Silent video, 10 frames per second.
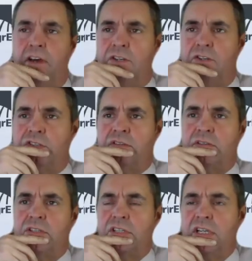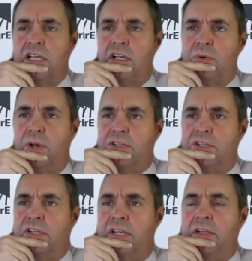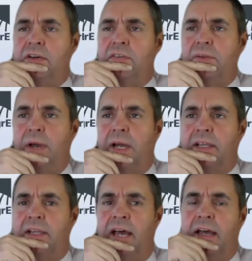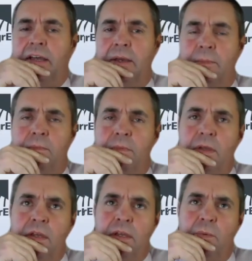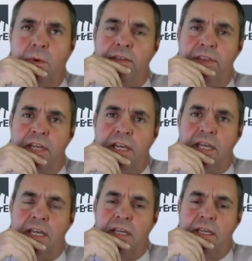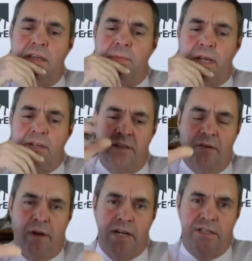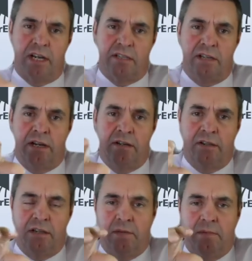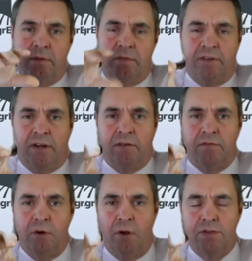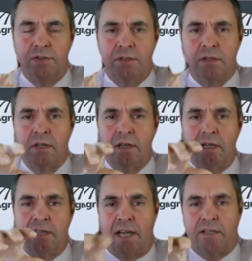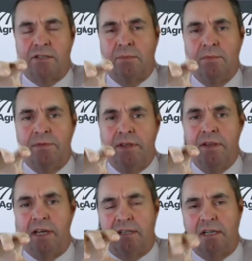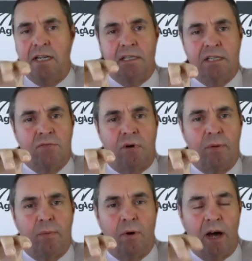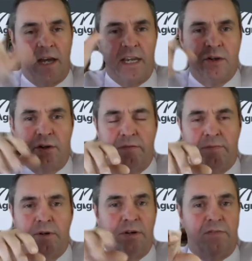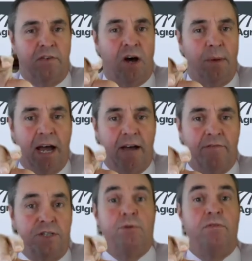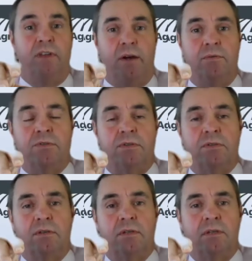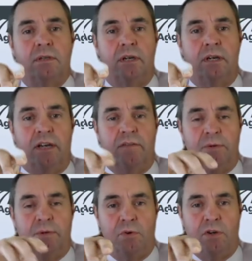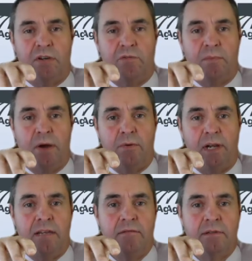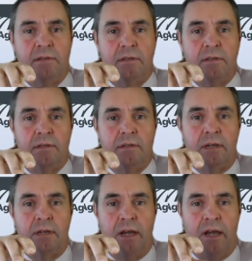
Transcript: I just sneak a question in off the back of that, um, with the, you mentioned the range extender that you, you fit on the front, is that something that's easily swappable? I could a, could a farmer have two of those uh, if he was working remotely if